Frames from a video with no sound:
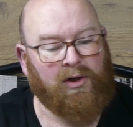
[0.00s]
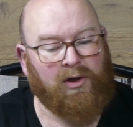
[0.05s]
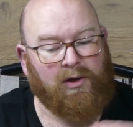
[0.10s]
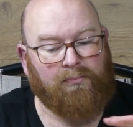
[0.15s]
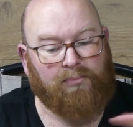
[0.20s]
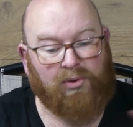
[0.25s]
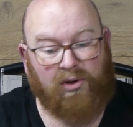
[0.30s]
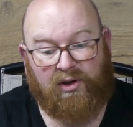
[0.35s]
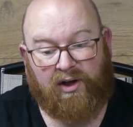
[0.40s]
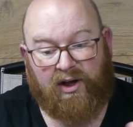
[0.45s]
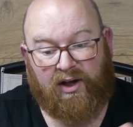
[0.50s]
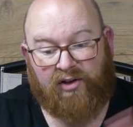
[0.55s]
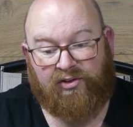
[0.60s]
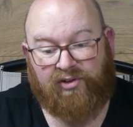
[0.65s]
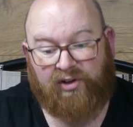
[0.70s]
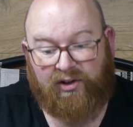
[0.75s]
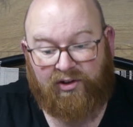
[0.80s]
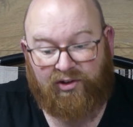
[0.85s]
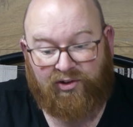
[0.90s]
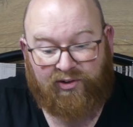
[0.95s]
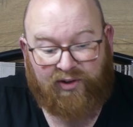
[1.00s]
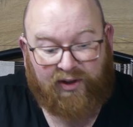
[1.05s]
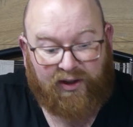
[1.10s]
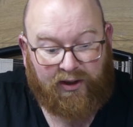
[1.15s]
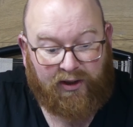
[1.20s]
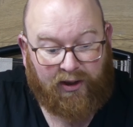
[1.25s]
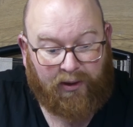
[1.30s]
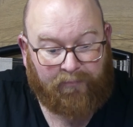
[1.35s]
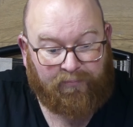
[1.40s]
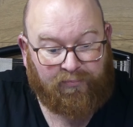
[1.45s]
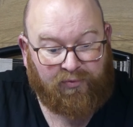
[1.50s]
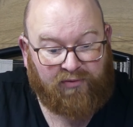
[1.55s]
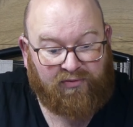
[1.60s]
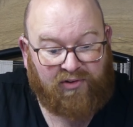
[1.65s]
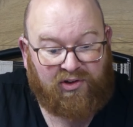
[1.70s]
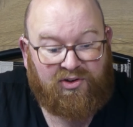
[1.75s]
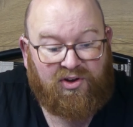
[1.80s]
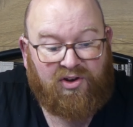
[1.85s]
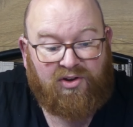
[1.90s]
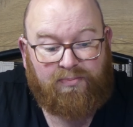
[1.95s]
But as you can see,
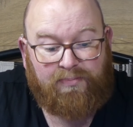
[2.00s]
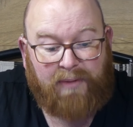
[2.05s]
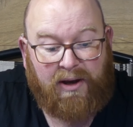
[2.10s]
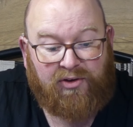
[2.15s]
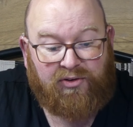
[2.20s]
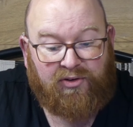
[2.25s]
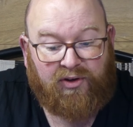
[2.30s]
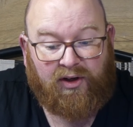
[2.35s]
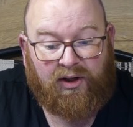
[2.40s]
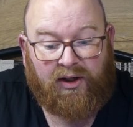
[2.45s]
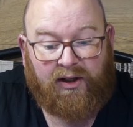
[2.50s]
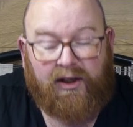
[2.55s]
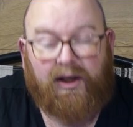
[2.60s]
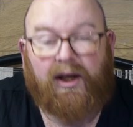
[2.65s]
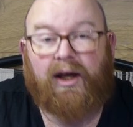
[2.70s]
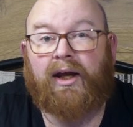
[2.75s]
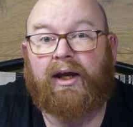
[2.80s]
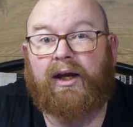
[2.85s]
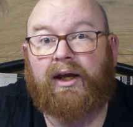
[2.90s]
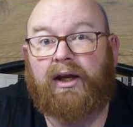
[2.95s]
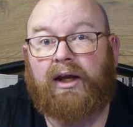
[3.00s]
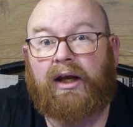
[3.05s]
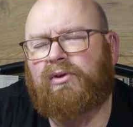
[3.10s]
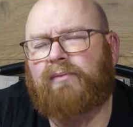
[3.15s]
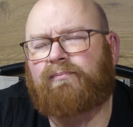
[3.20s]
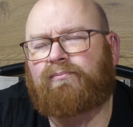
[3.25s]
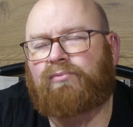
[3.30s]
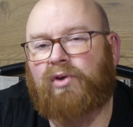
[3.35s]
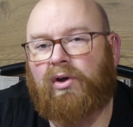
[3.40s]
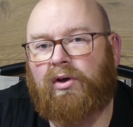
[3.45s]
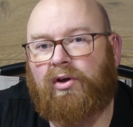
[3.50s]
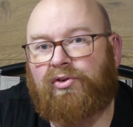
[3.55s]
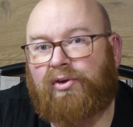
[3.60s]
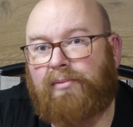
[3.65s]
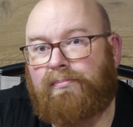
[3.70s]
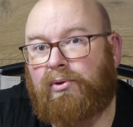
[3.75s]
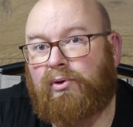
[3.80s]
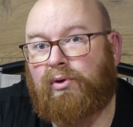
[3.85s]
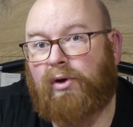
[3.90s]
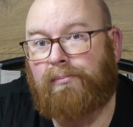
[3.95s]
this is basically a
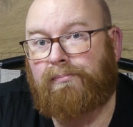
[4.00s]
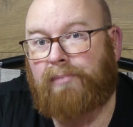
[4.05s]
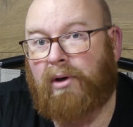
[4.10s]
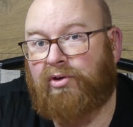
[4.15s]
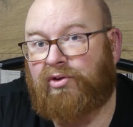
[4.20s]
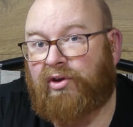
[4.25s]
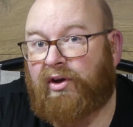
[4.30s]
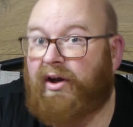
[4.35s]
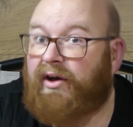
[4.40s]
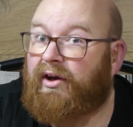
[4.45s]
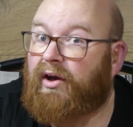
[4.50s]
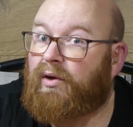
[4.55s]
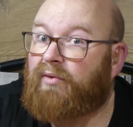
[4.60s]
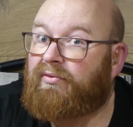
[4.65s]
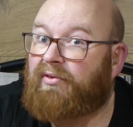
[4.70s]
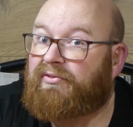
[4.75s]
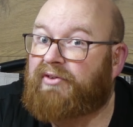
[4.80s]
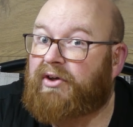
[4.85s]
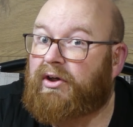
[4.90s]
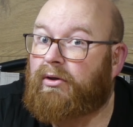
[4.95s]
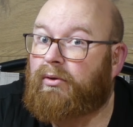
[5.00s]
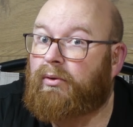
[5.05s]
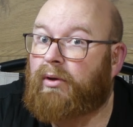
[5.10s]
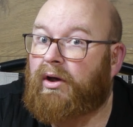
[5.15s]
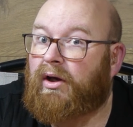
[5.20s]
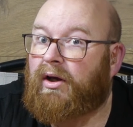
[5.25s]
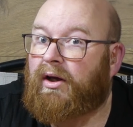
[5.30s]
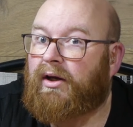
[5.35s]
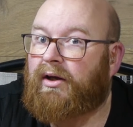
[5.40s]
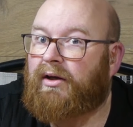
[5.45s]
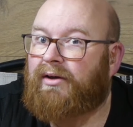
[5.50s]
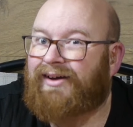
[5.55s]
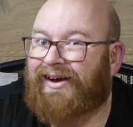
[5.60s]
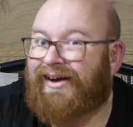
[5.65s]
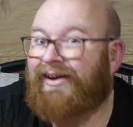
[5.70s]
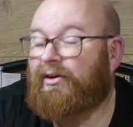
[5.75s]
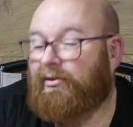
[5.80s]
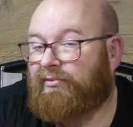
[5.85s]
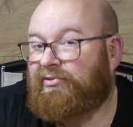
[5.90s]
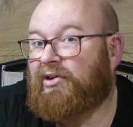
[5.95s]
simple unboxing and overview,
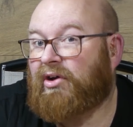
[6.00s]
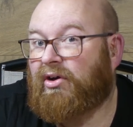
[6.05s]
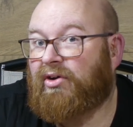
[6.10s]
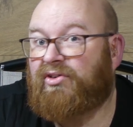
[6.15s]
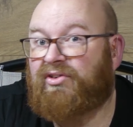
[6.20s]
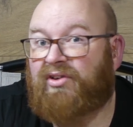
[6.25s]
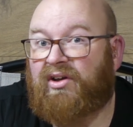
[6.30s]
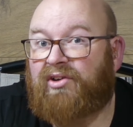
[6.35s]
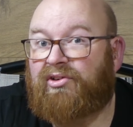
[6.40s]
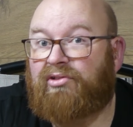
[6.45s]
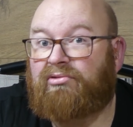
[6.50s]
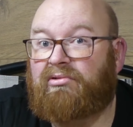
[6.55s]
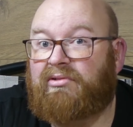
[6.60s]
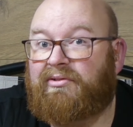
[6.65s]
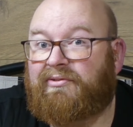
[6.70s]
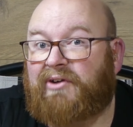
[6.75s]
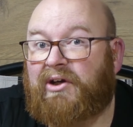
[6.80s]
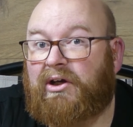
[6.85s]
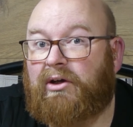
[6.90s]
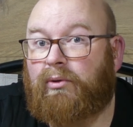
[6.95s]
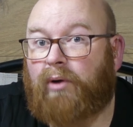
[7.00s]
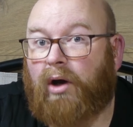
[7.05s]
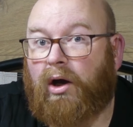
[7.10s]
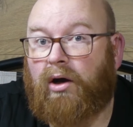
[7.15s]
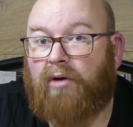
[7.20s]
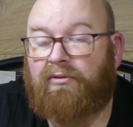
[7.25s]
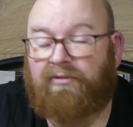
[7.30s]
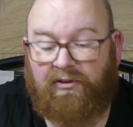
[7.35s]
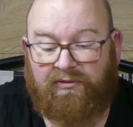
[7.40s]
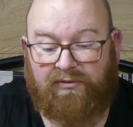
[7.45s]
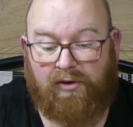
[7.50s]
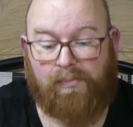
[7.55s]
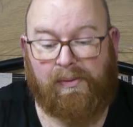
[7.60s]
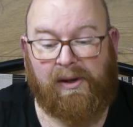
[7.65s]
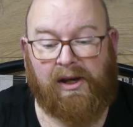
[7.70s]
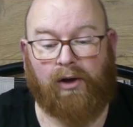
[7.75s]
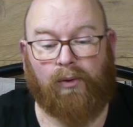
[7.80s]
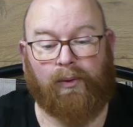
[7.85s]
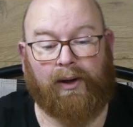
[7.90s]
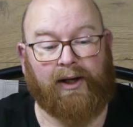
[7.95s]
and of course a little review of the
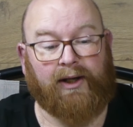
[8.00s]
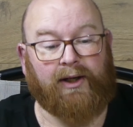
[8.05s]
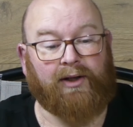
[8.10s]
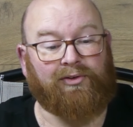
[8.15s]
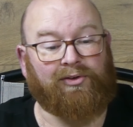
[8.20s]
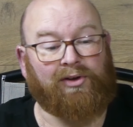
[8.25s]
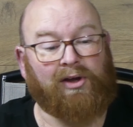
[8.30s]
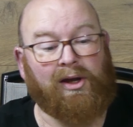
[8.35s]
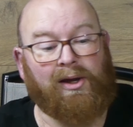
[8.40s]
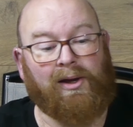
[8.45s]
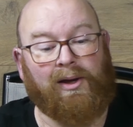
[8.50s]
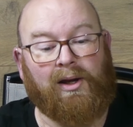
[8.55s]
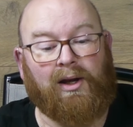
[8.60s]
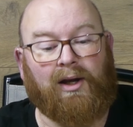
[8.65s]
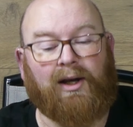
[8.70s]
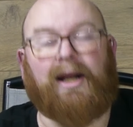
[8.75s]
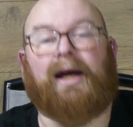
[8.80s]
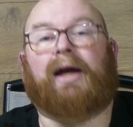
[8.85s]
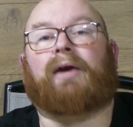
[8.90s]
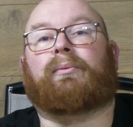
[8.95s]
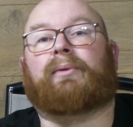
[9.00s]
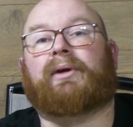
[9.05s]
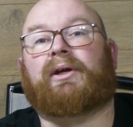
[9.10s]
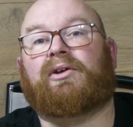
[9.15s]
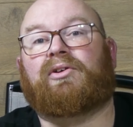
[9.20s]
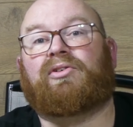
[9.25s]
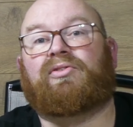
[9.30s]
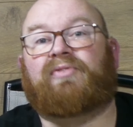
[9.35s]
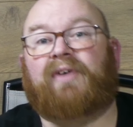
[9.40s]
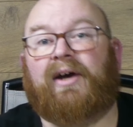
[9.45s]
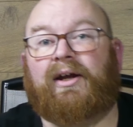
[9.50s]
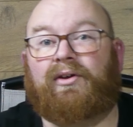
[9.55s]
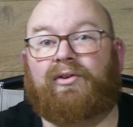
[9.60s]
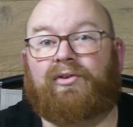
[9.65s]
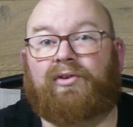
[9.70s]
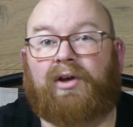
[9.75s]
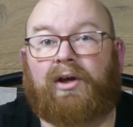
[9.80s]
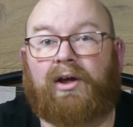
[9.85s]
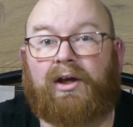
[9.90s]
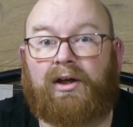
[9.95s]
Be Quiet Lightwings
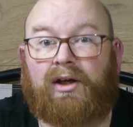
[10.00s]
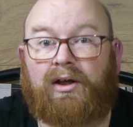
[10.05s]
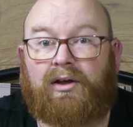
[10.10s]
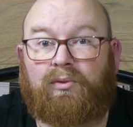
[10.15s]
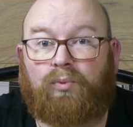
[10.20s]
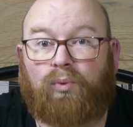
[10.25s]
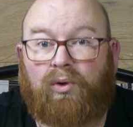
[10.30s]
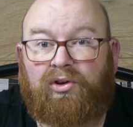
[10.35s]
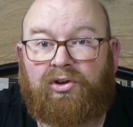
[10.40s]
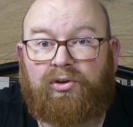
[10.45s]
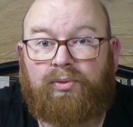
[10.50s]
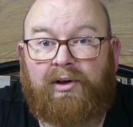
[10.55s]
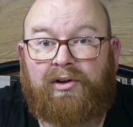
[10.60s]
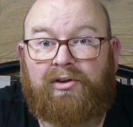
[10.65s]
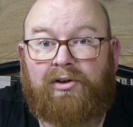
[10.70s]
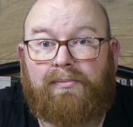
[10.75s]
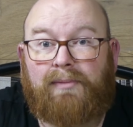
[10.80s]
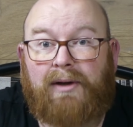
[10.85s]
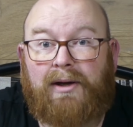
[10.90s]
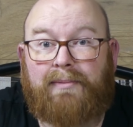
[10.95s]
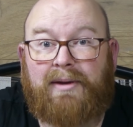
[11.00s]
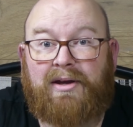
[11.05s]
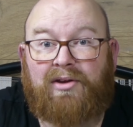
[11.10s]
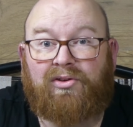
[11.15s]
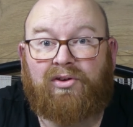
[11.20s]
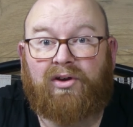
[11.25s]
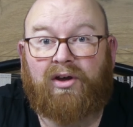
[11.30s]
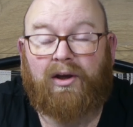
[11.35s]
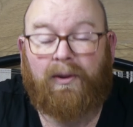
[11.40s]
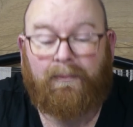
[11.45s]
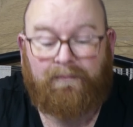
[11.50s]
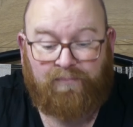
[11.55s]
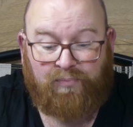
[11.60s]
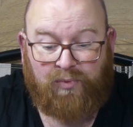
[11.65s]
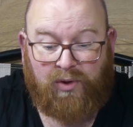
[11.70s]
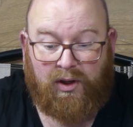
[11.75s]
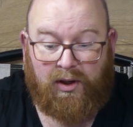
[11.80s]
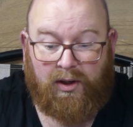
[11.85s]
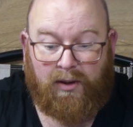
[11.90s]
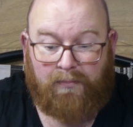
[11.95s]
fans 120mm
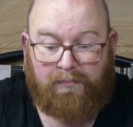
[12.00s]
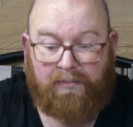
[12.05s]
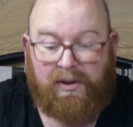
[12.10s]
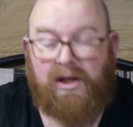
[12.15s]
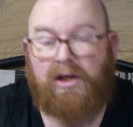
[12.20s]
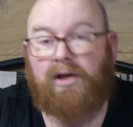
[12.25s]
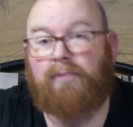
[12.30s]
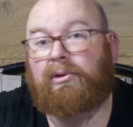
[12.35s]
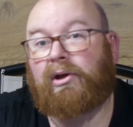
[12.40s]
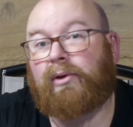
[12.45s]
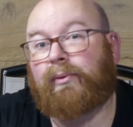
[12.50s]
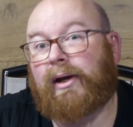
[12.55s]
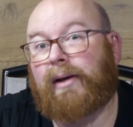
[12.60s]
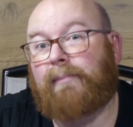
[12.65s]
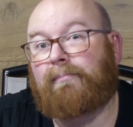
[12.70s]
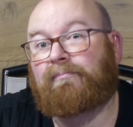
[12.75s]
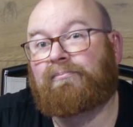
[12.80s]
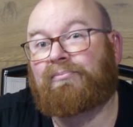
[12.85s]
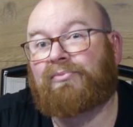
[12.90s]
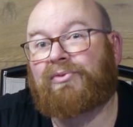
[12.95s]
PWM